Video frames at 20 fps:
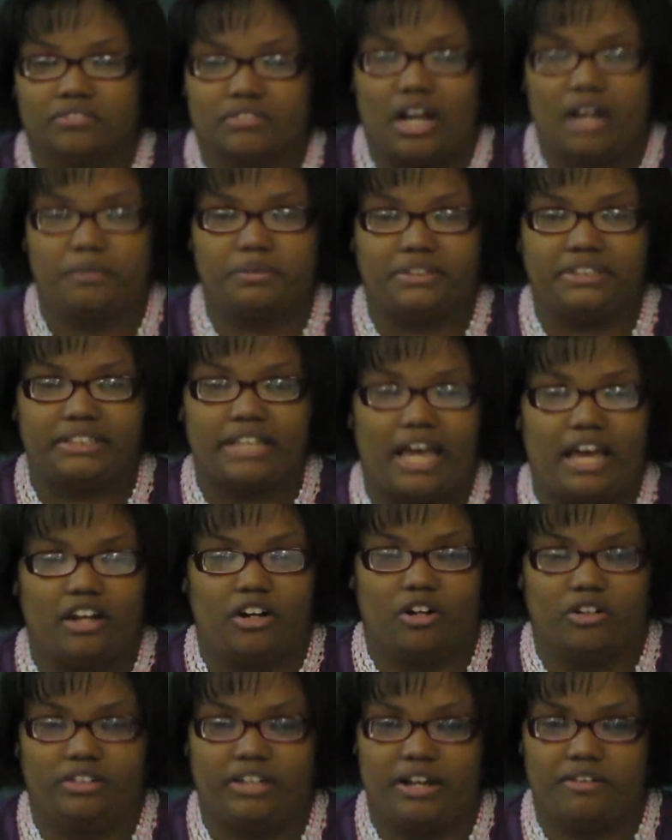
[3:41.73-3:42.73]
upset
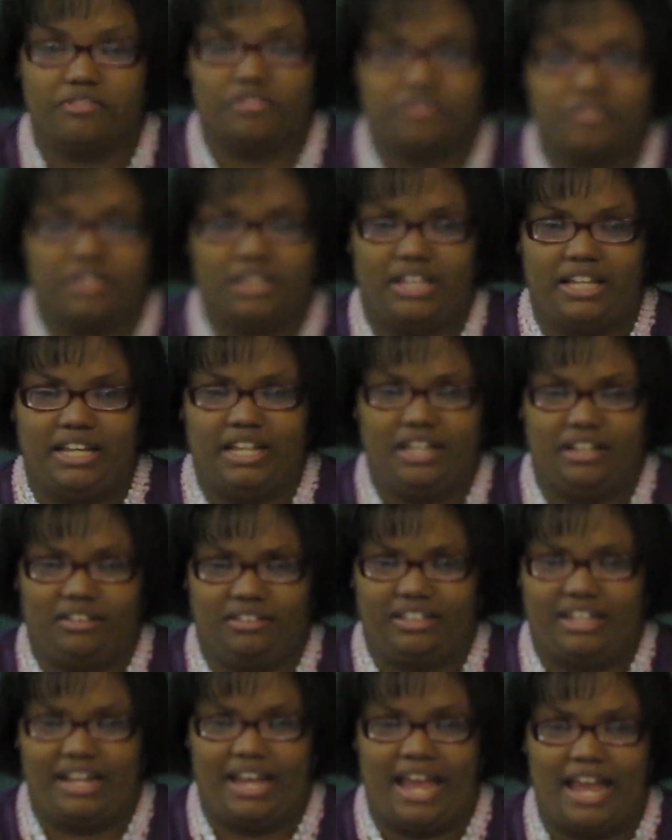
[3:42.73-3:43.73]
or never really
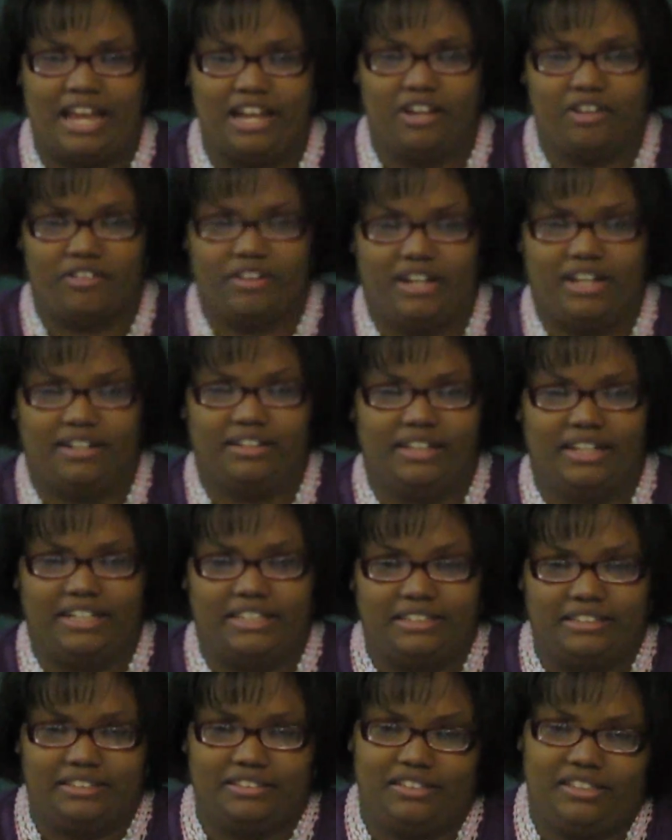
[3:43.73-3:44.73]
angry
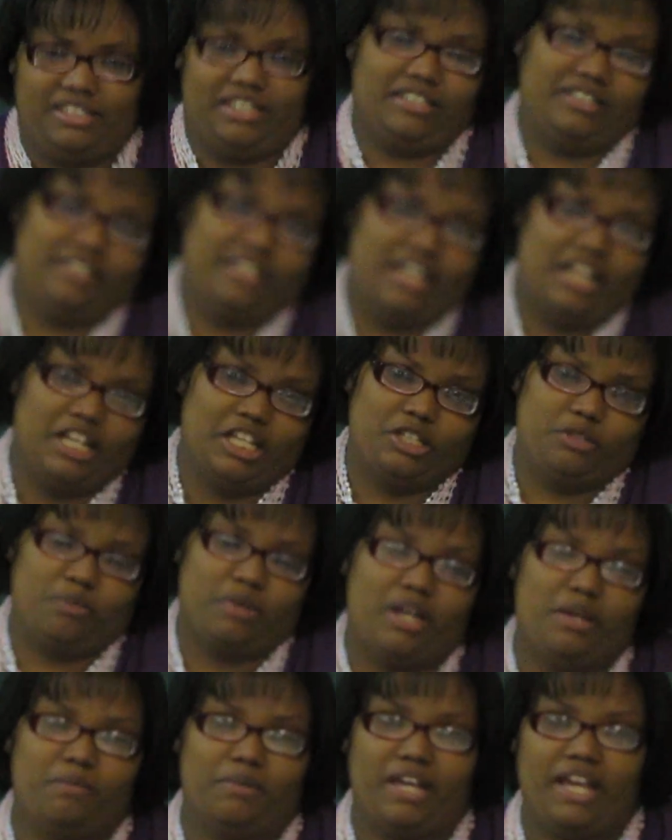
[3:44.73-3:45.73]
unless he doesn't get his
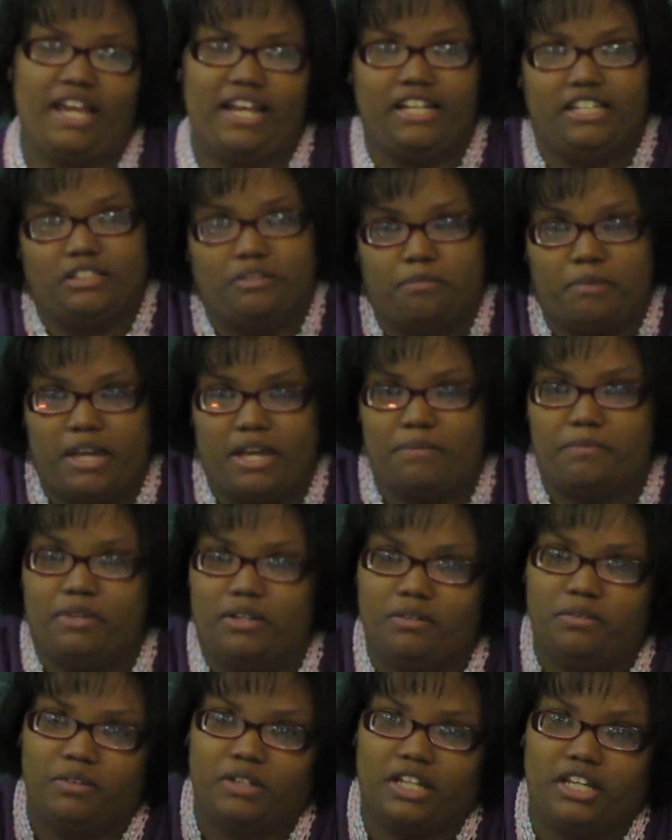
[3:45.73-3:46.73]
way, but hey, he's a baby,
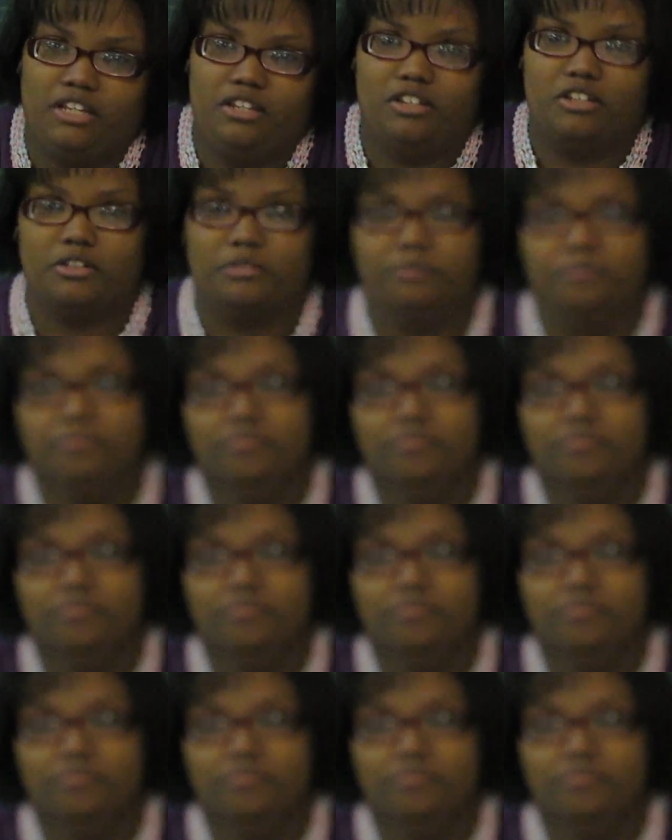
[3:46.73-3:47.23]
what can you do?